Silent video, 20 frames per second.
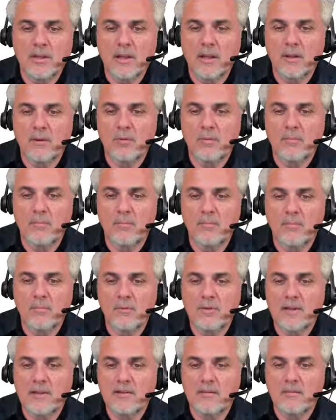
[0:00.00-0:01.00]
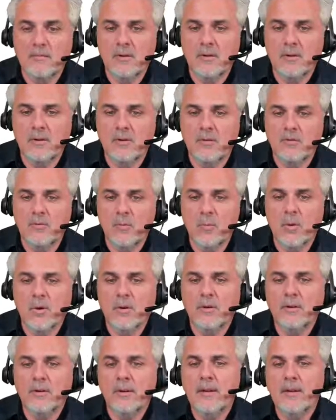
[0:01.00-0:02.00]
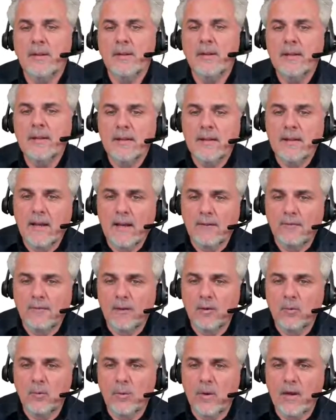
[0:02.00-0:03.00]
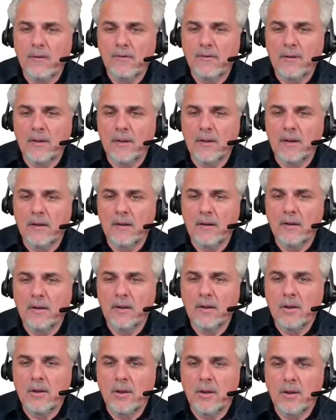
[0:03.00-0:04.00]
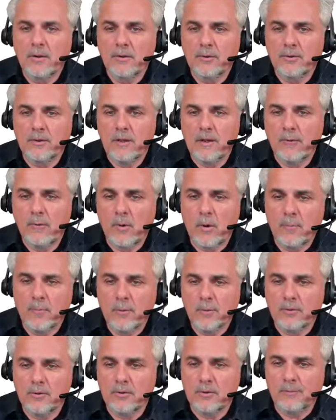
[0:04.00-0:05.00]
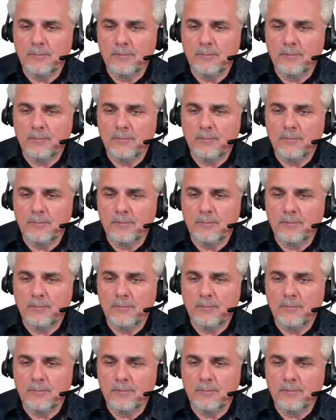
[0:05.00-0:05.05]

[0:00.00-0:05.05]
and a test word. And then we have here the delivery report.